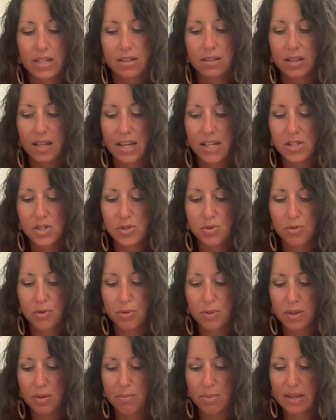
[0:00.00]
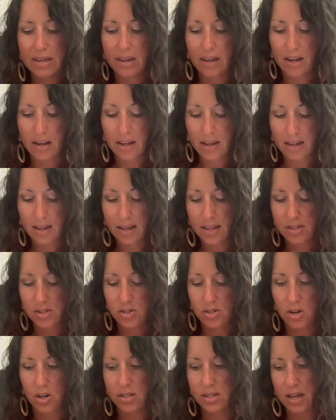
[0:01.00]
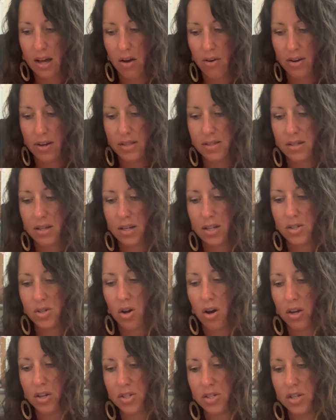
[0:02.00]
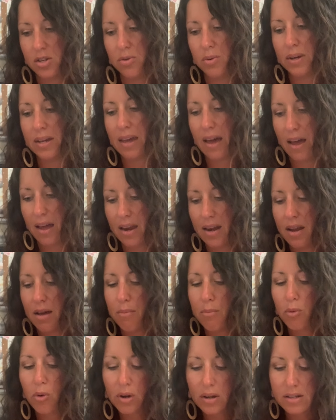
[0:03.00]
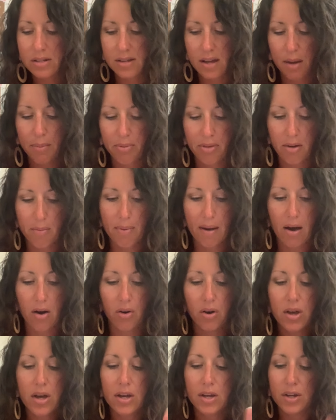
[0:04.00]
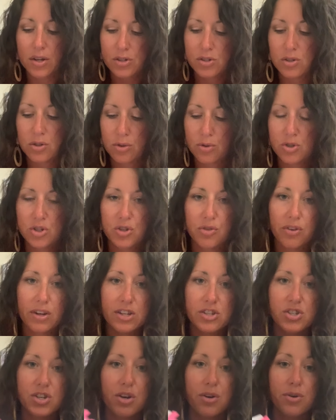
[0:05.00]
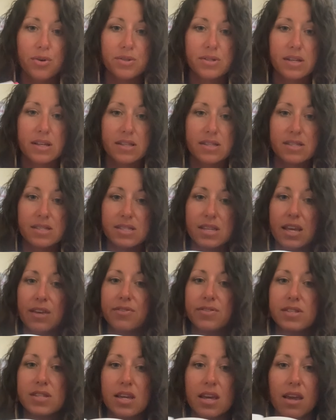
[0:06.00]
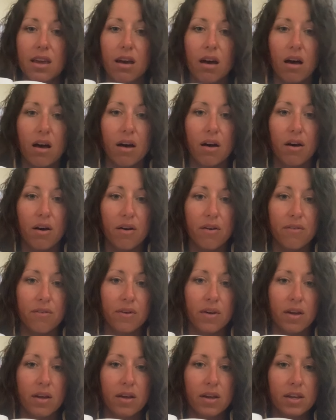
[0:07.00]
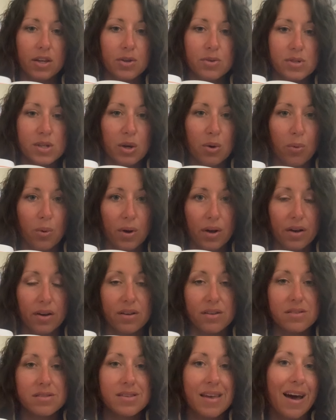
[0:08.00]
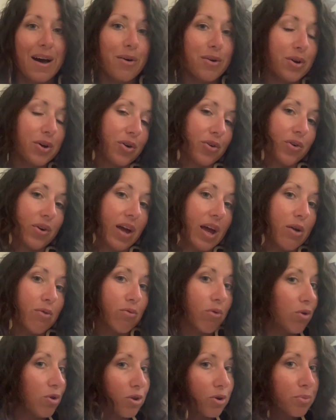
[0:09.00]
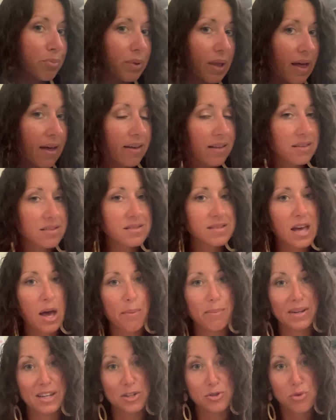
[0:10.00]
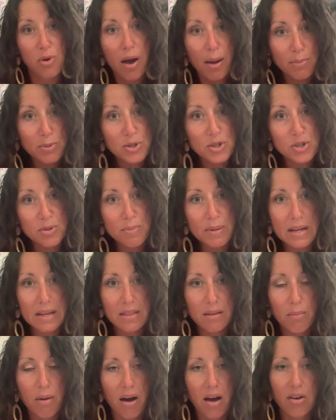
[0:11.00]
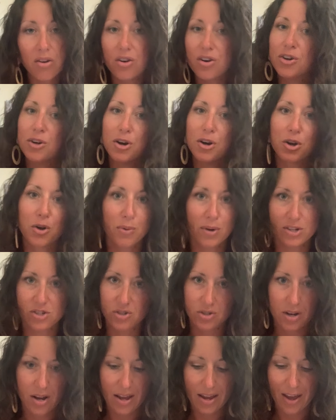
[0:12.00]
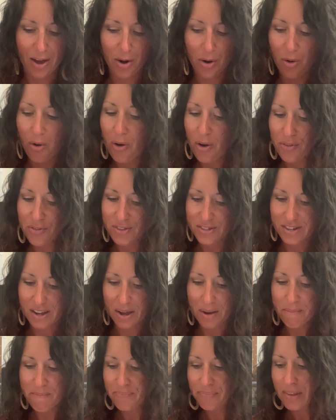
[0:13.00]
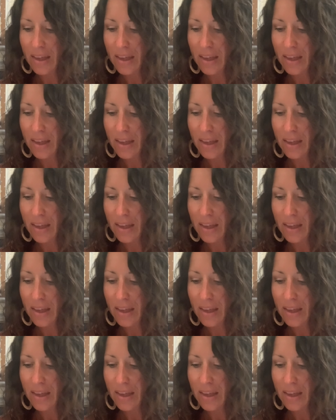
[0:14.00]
glance through in the beginning. It starts out and it's going to talk to you again more in depth about dilution ratios and safety of using oils, how to create roller blends, how many drops should be in the bottle, a question I get all the time,